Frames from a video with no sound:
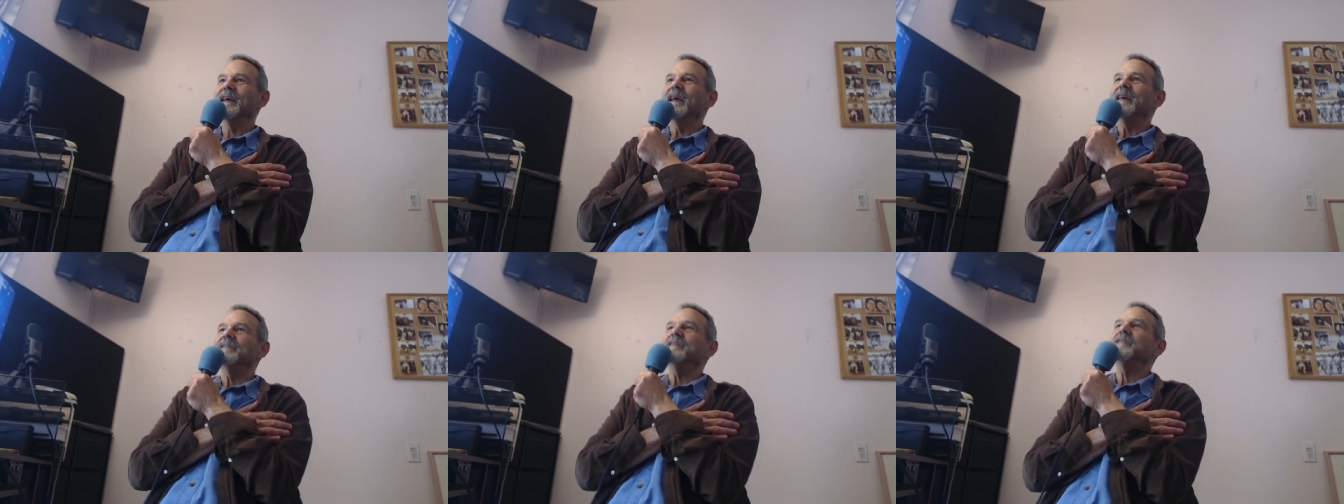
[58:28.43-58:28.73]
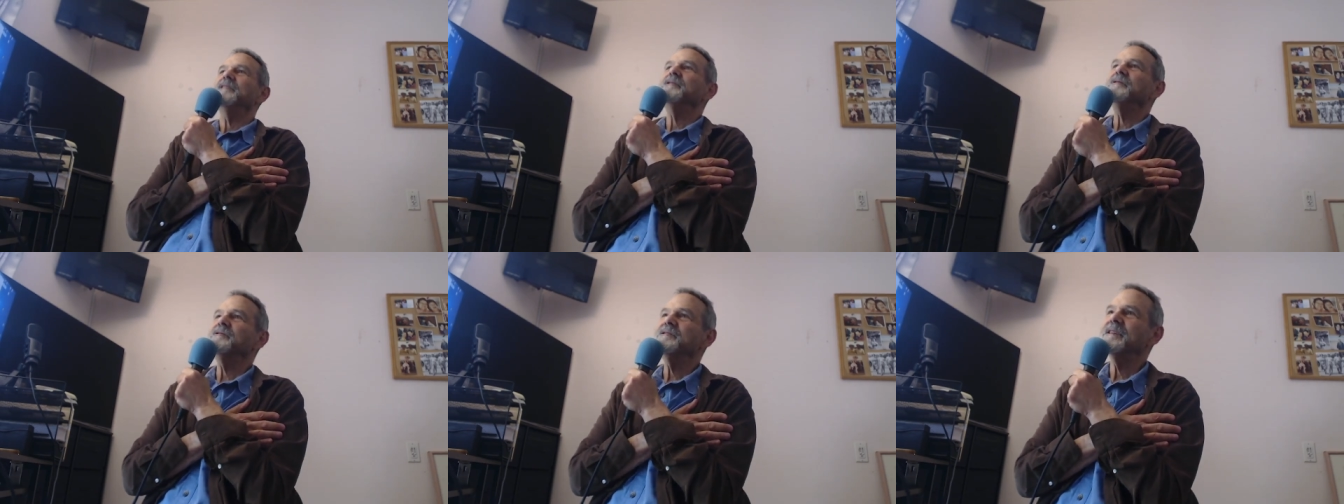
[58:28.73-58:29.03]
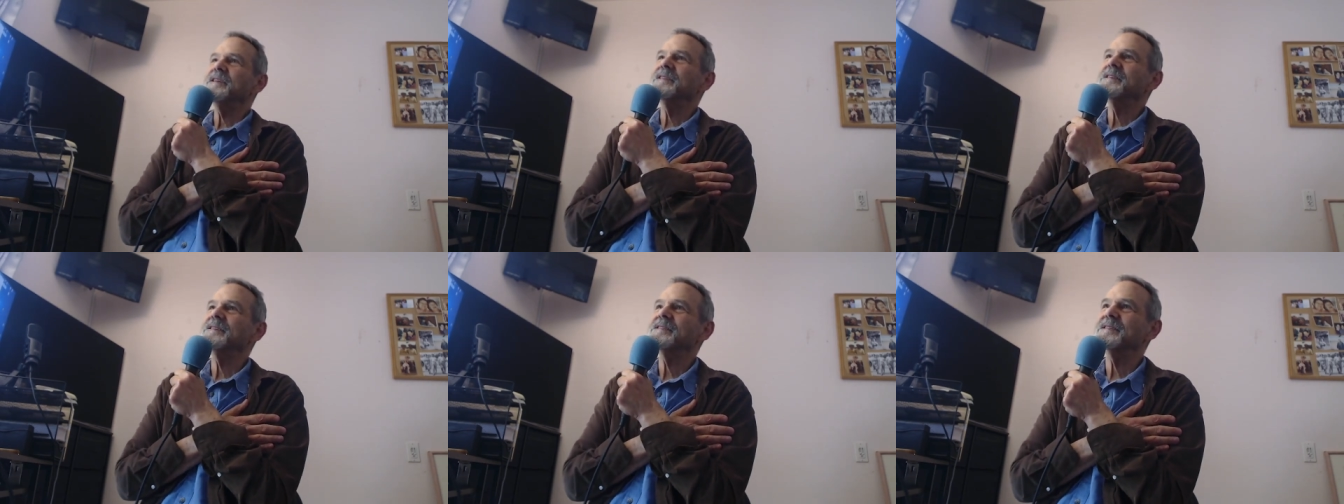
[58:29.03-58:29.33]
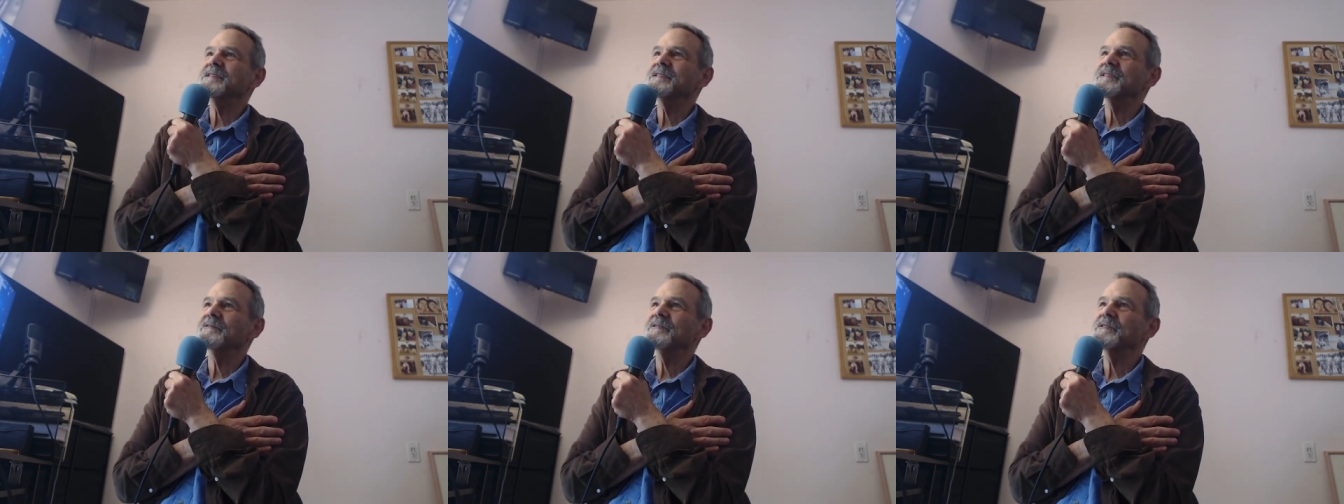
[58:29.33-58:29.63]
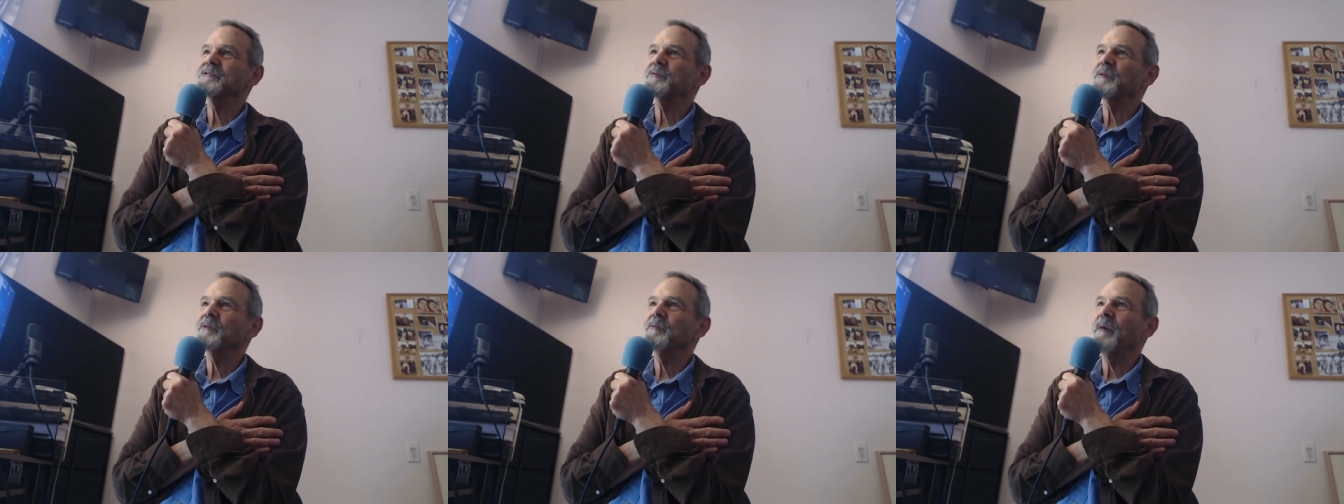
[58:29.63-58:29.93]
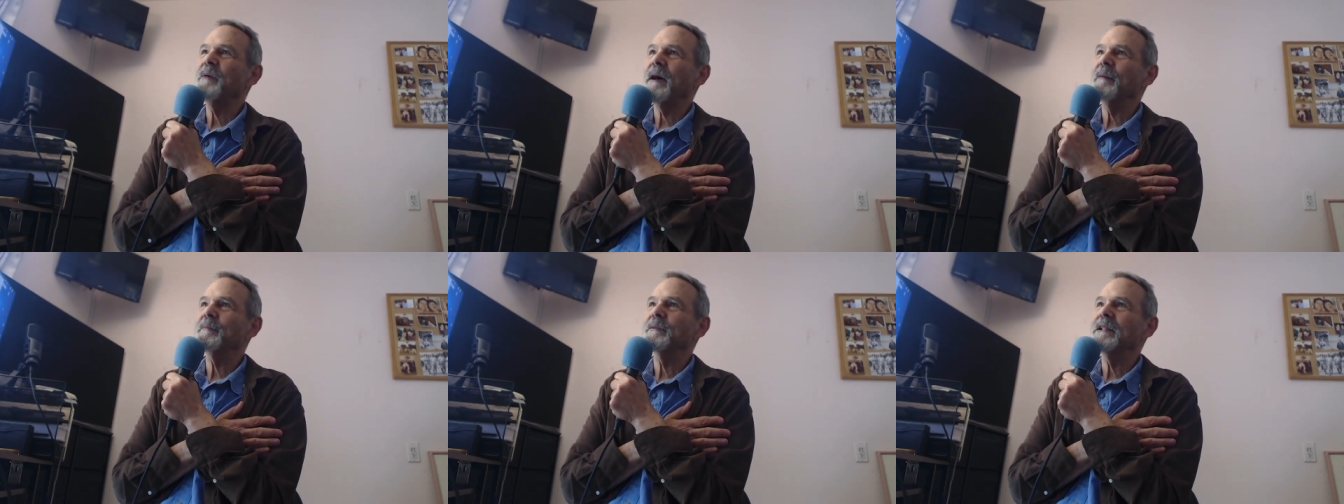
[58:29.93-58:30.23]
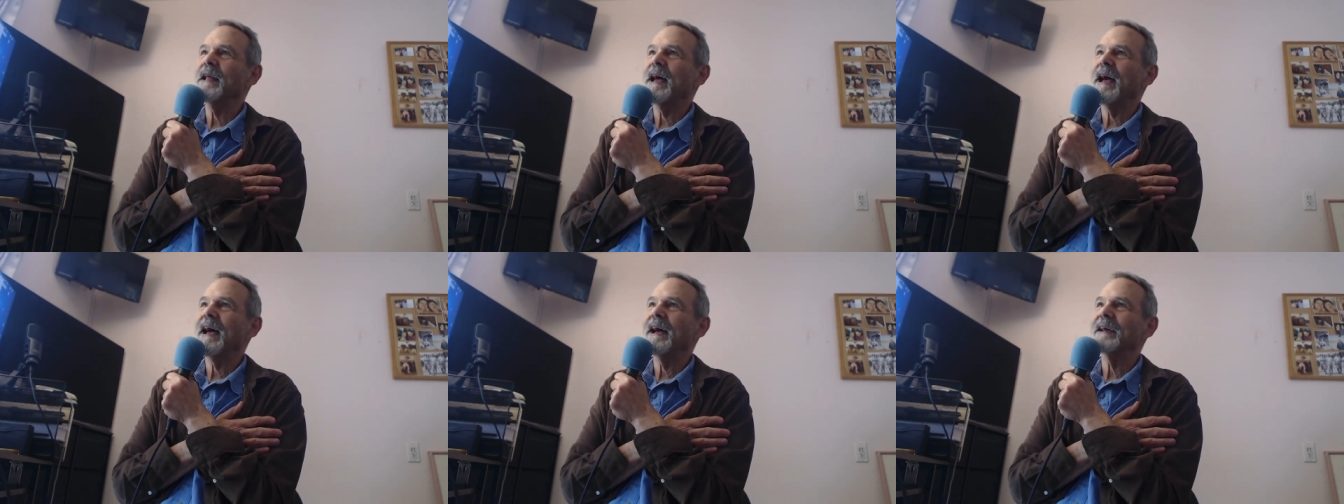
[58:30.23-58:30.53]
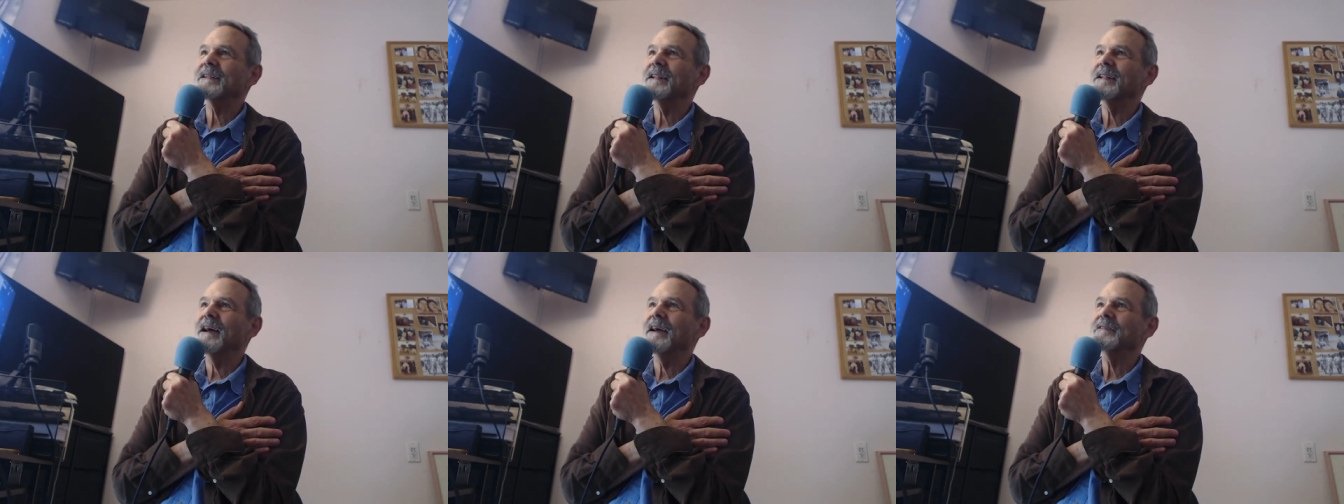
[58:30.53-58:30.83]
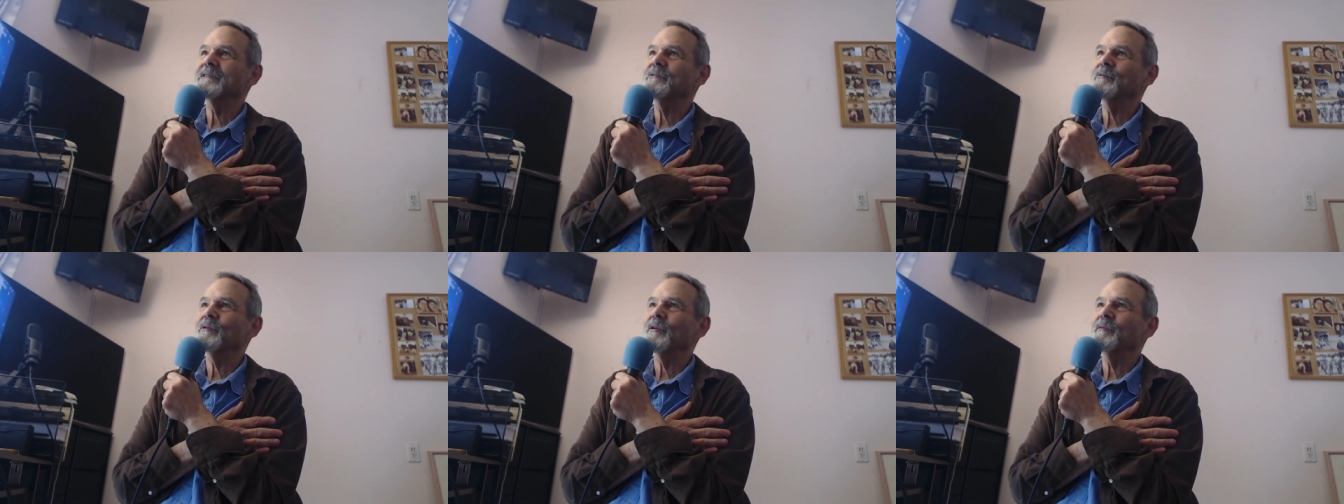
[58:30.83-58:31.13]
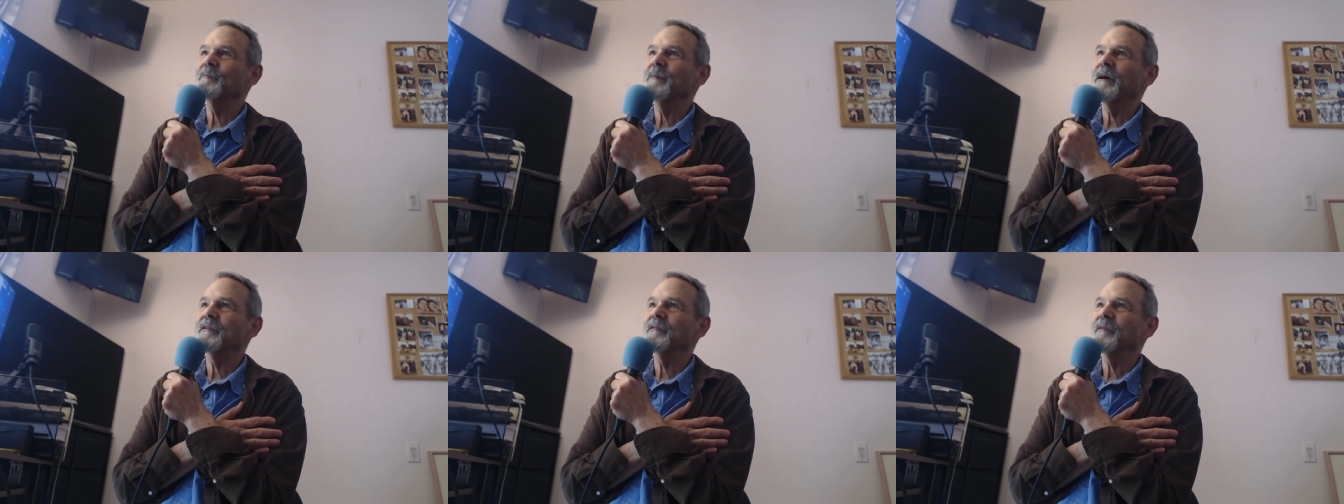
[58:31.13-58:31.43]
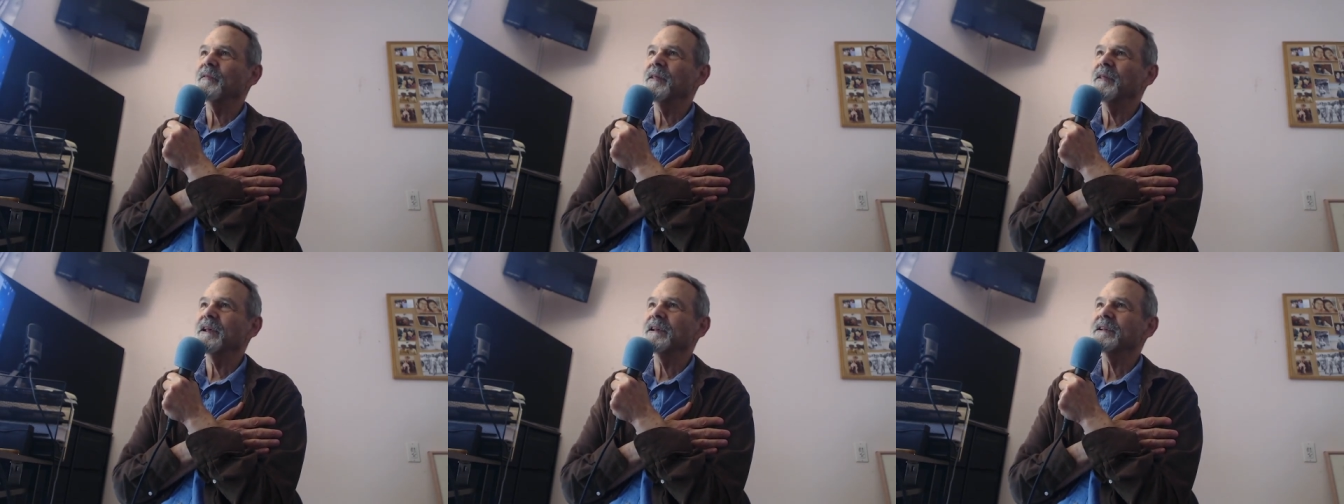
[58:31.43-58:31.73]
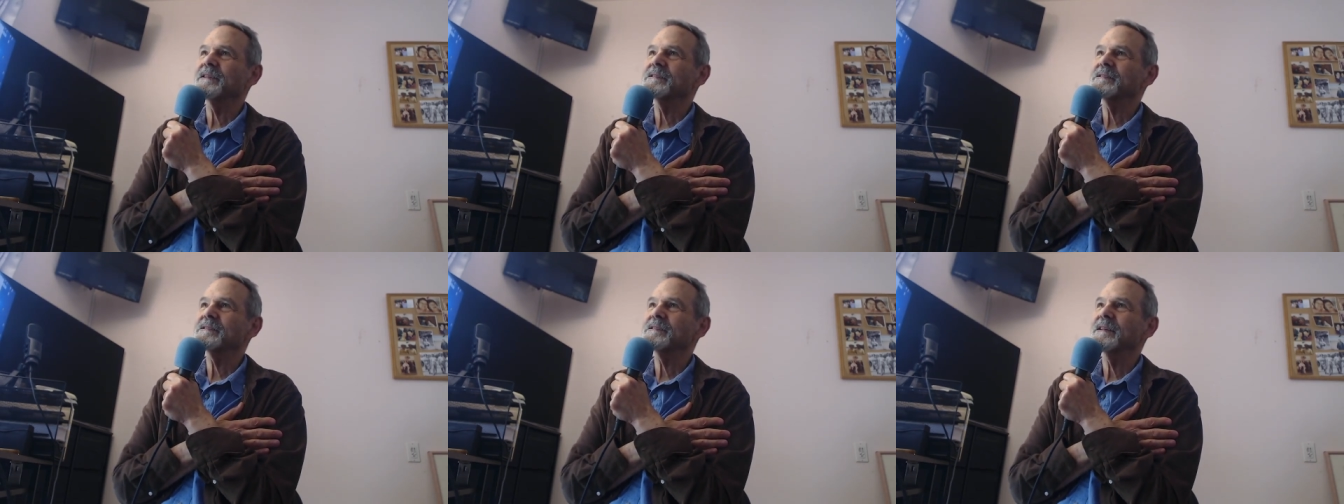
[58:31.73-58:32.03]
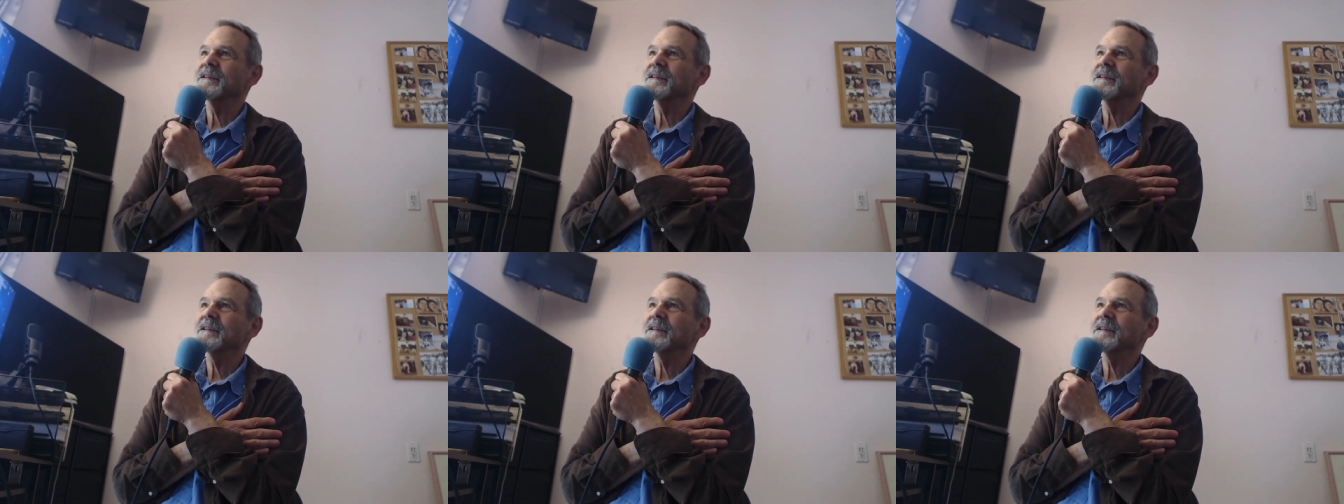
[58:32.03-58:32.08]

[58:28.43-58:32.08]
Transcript: Did you see the series with Pamela Adlon called Better Things?